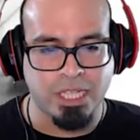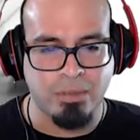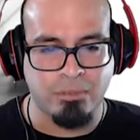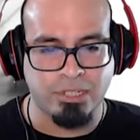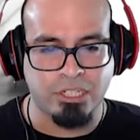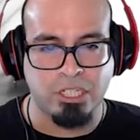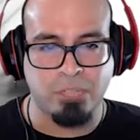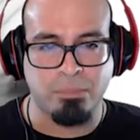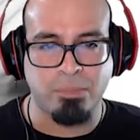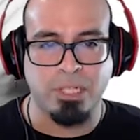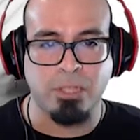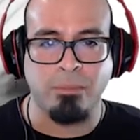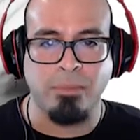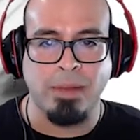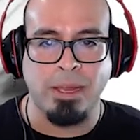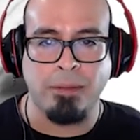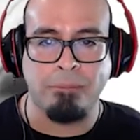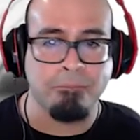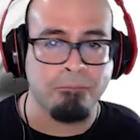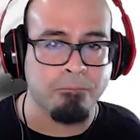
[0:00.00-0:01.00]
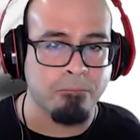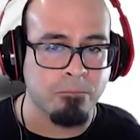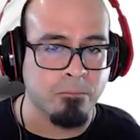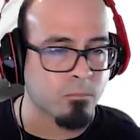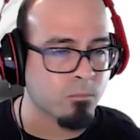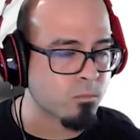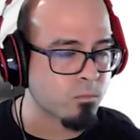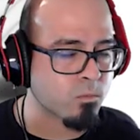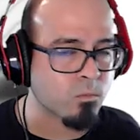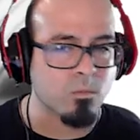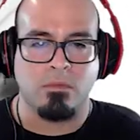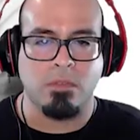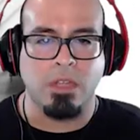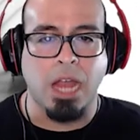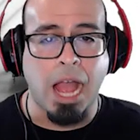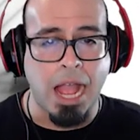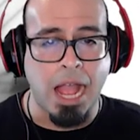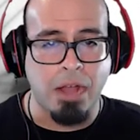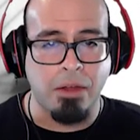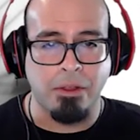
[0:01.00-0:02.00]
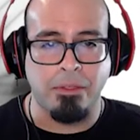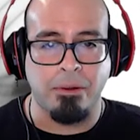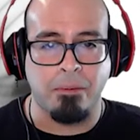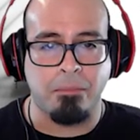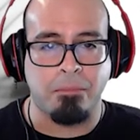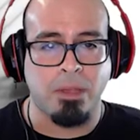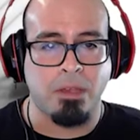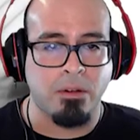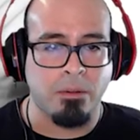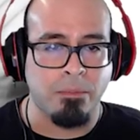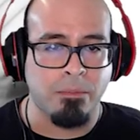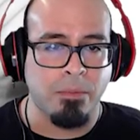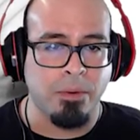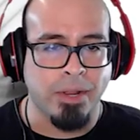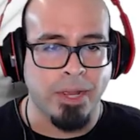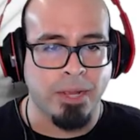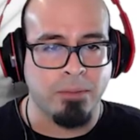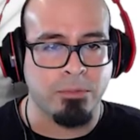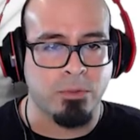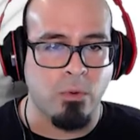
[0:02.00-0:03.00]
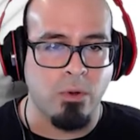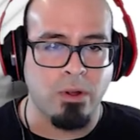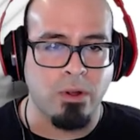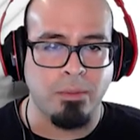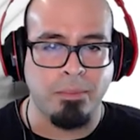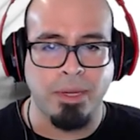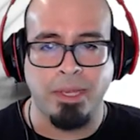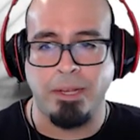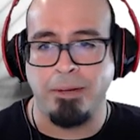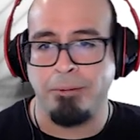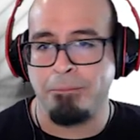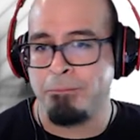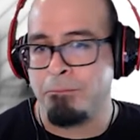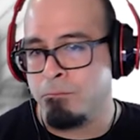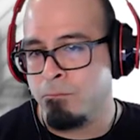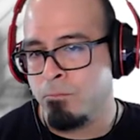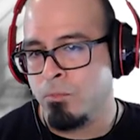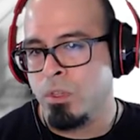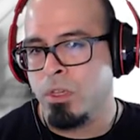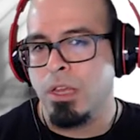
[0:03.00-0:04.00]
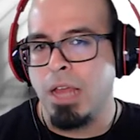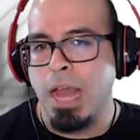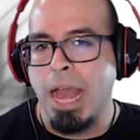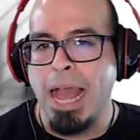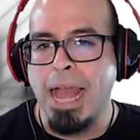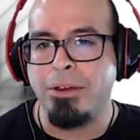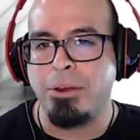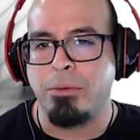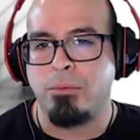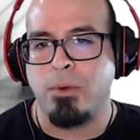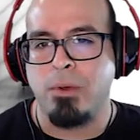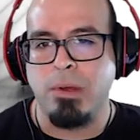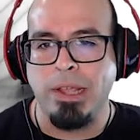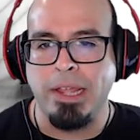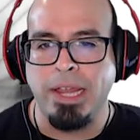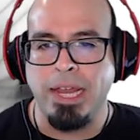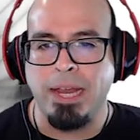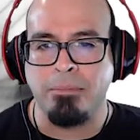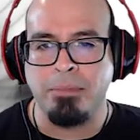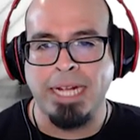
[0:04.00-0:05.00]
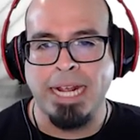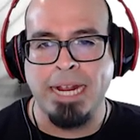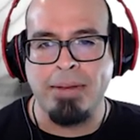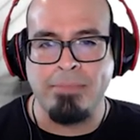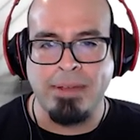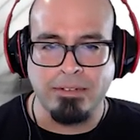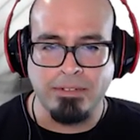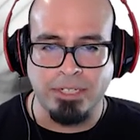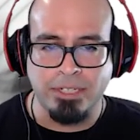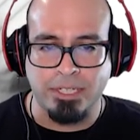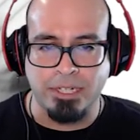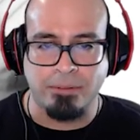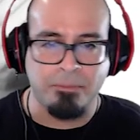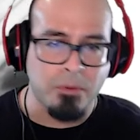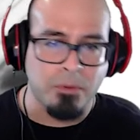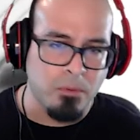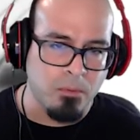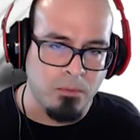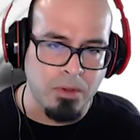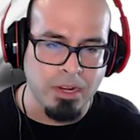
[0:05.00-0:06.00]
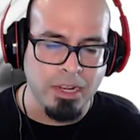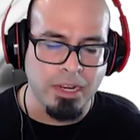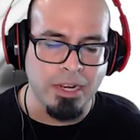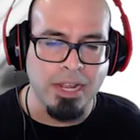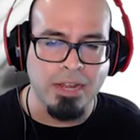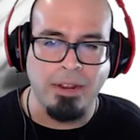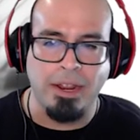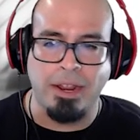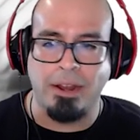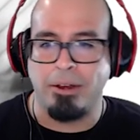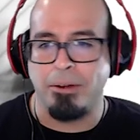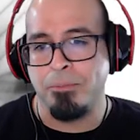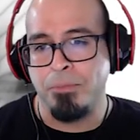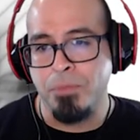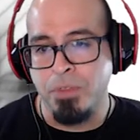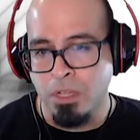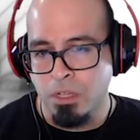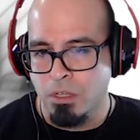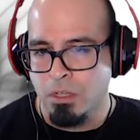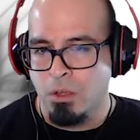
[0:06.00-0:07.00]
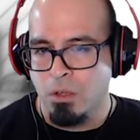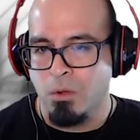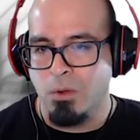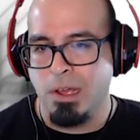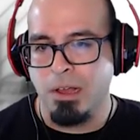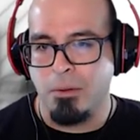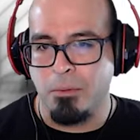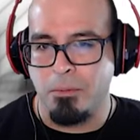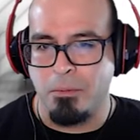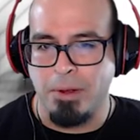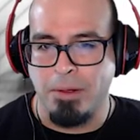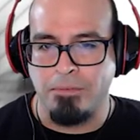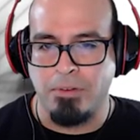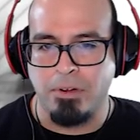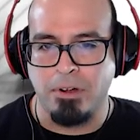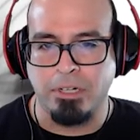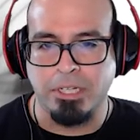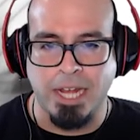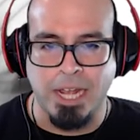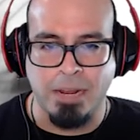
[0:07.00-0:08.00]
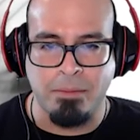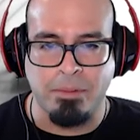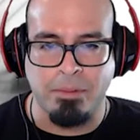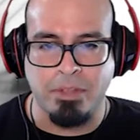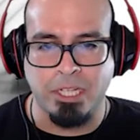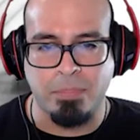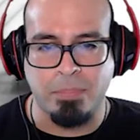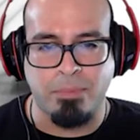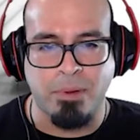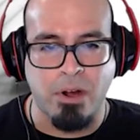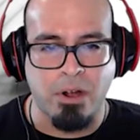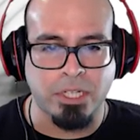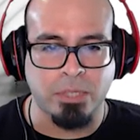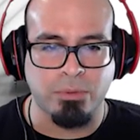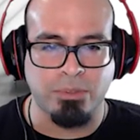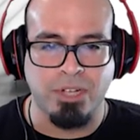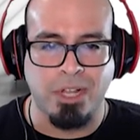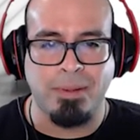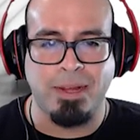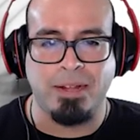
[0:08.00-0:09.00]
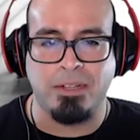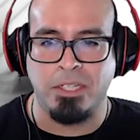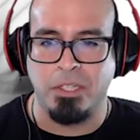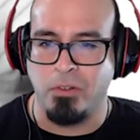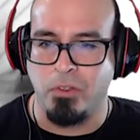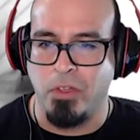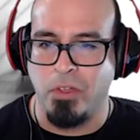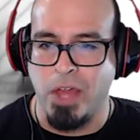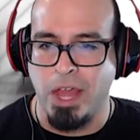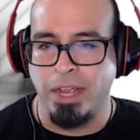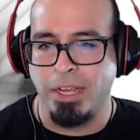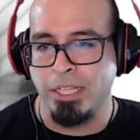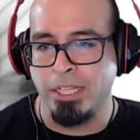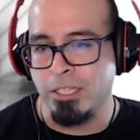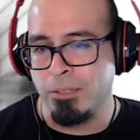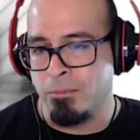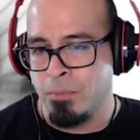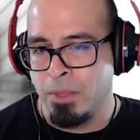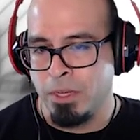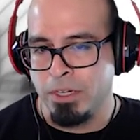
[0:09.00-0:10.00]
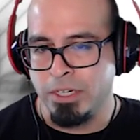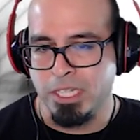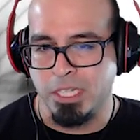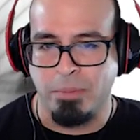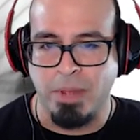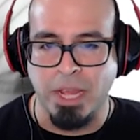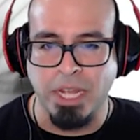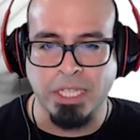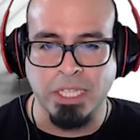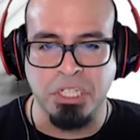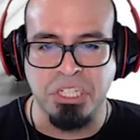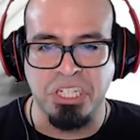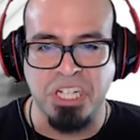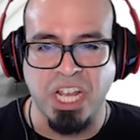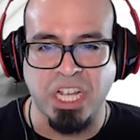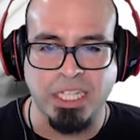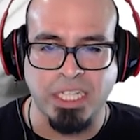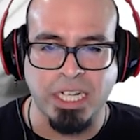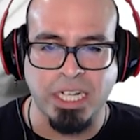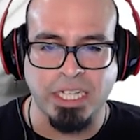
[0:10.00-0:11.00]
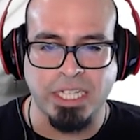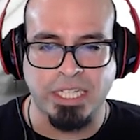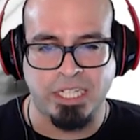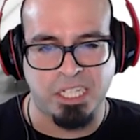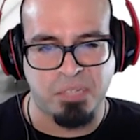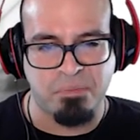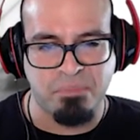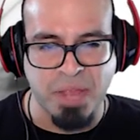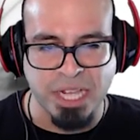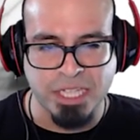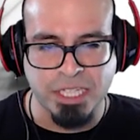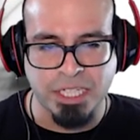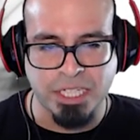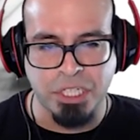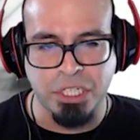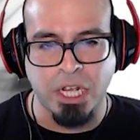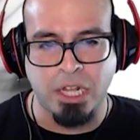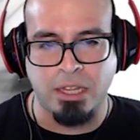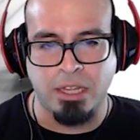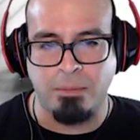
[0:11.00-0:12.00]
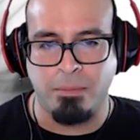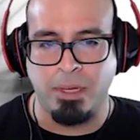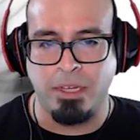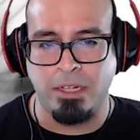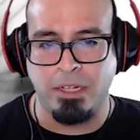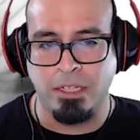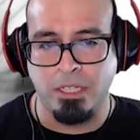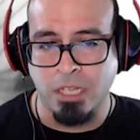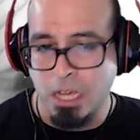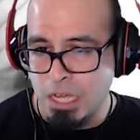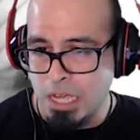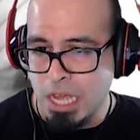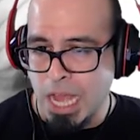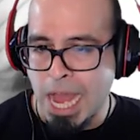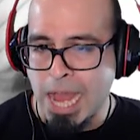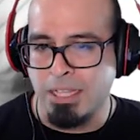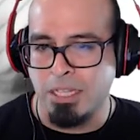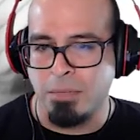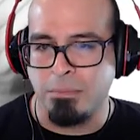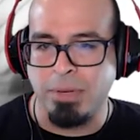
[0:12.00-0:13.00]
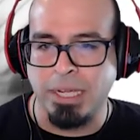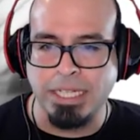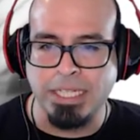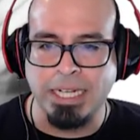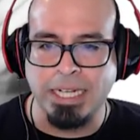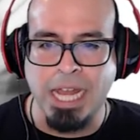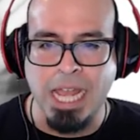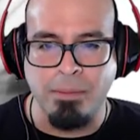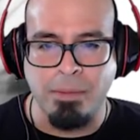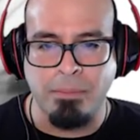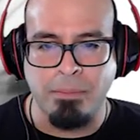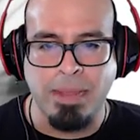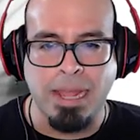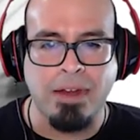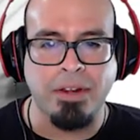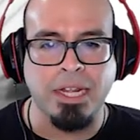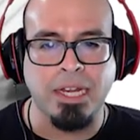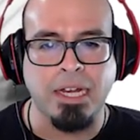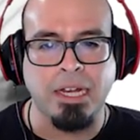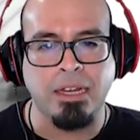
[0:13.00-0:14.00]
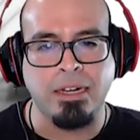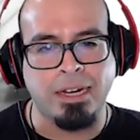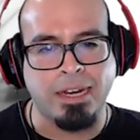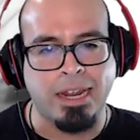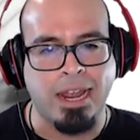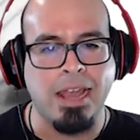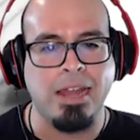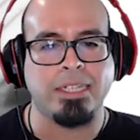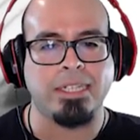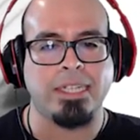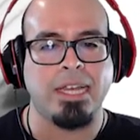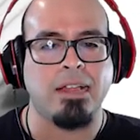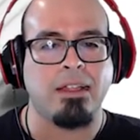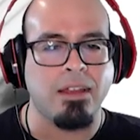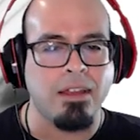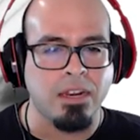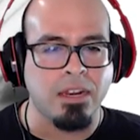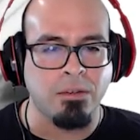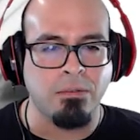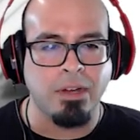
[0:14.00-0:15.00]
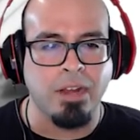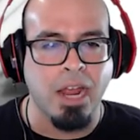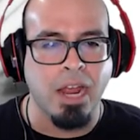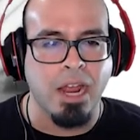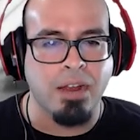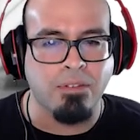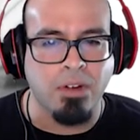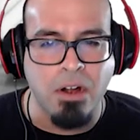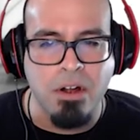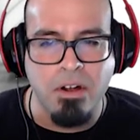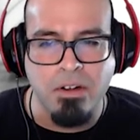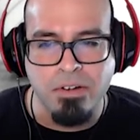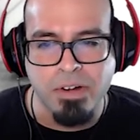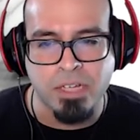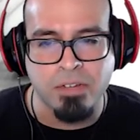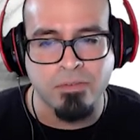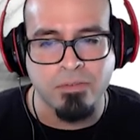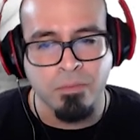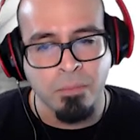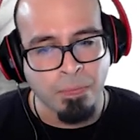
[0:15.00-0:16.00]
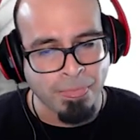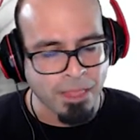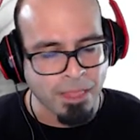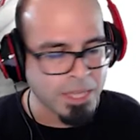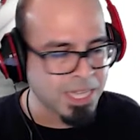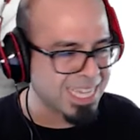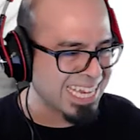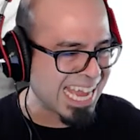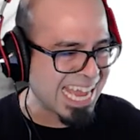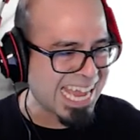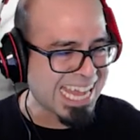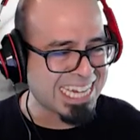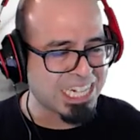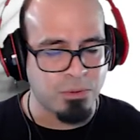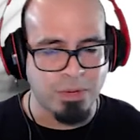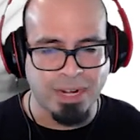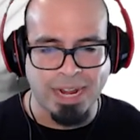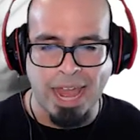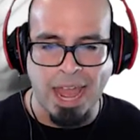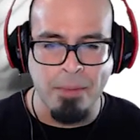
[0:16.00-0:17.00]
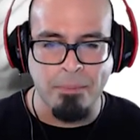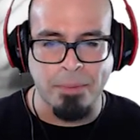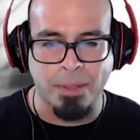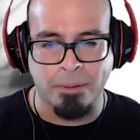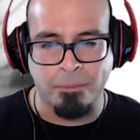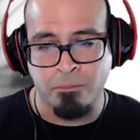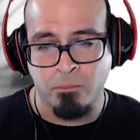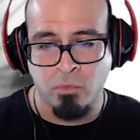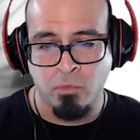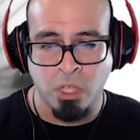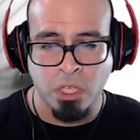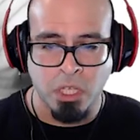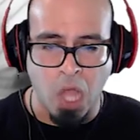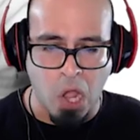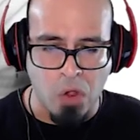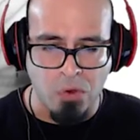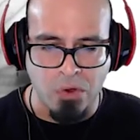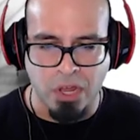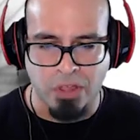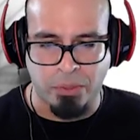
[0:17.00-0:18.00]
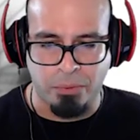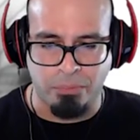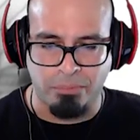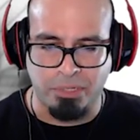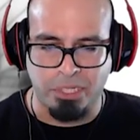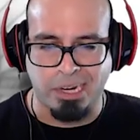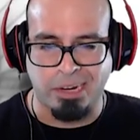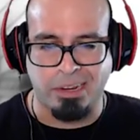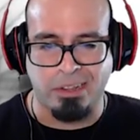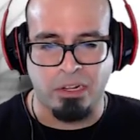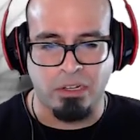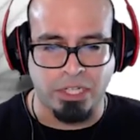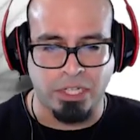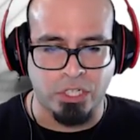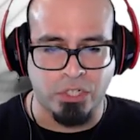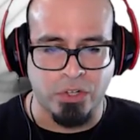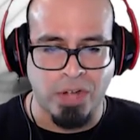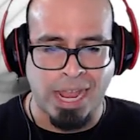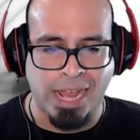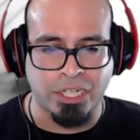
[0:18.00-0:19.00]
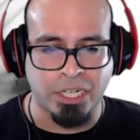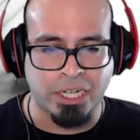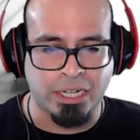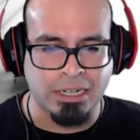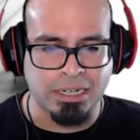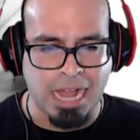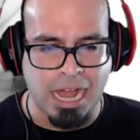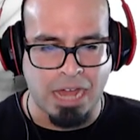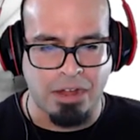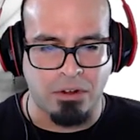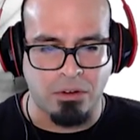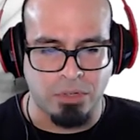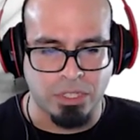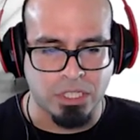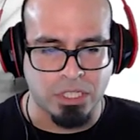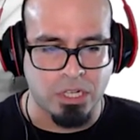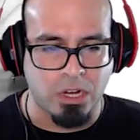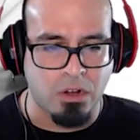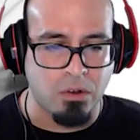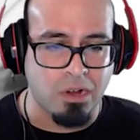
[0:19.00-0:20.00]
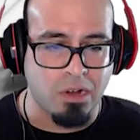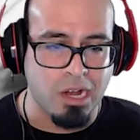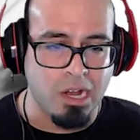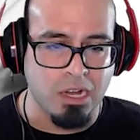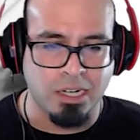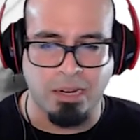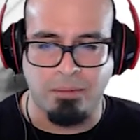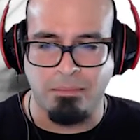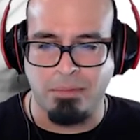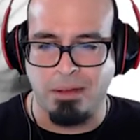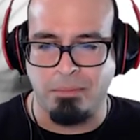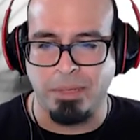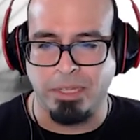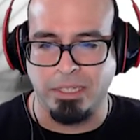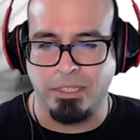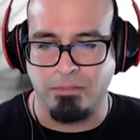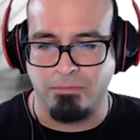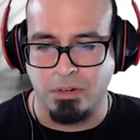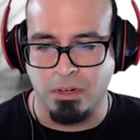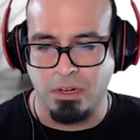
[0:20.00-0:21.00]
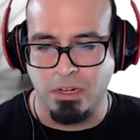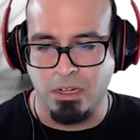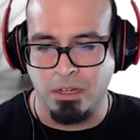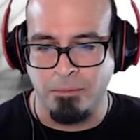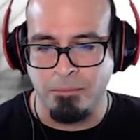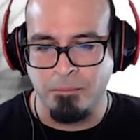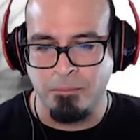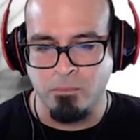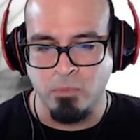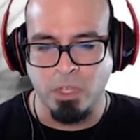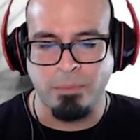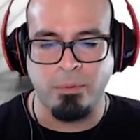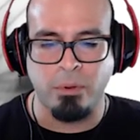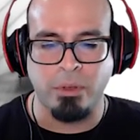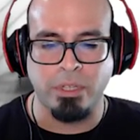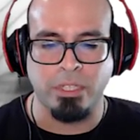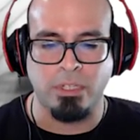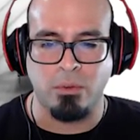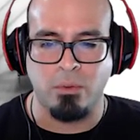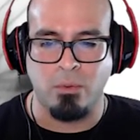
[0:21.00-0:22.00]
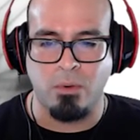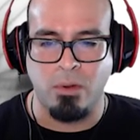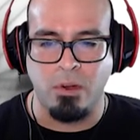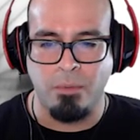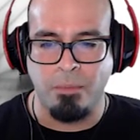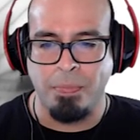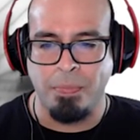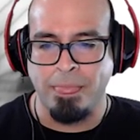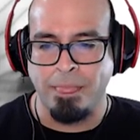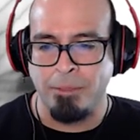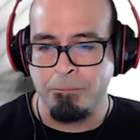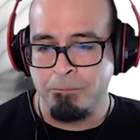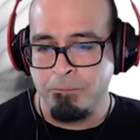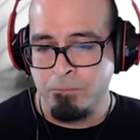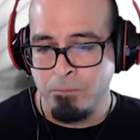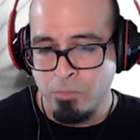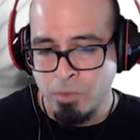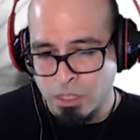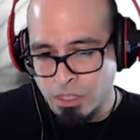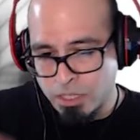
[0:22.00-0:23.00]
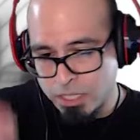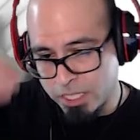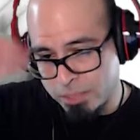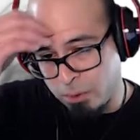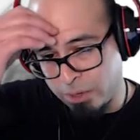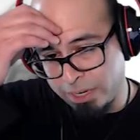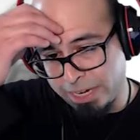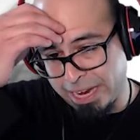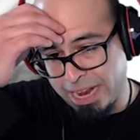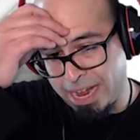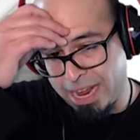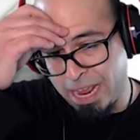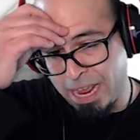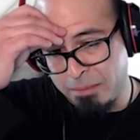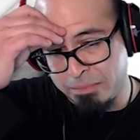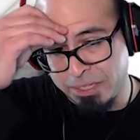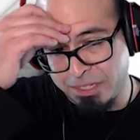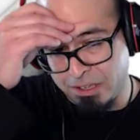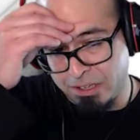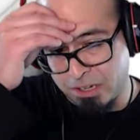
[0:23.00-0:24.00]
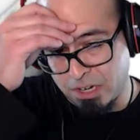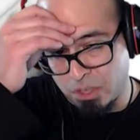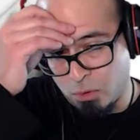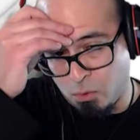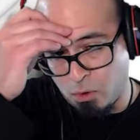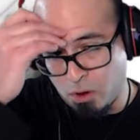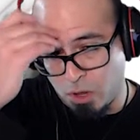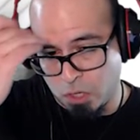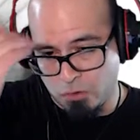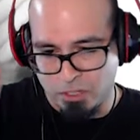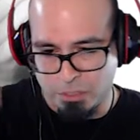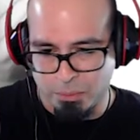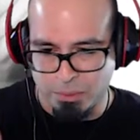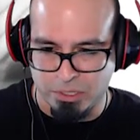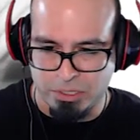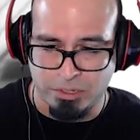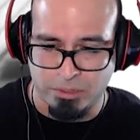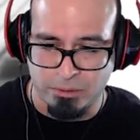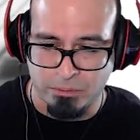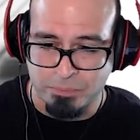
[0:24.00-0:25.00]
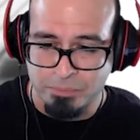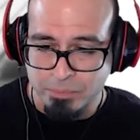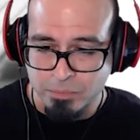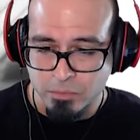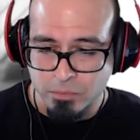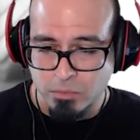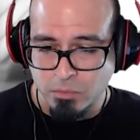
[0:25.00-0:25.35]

what's up, Mr. Spittoon Man? Howdy there, Pilgrim. Name's Roy Bean. Howdy, Roy. I'm Jane Marston. What do you do here? Well, when I first came to these parts, it was all about 2 things. Dispensing justice and dispensing jelly beans. I was the biggest name in bounty hunting and candy selling anyone ever heard of. Gosh, what happened? Oh, nothing particularly tragic. Got old is all. Hung up my pistol for good. He points to the wall. He's pointing at an empty hook on the wall over Spittoon.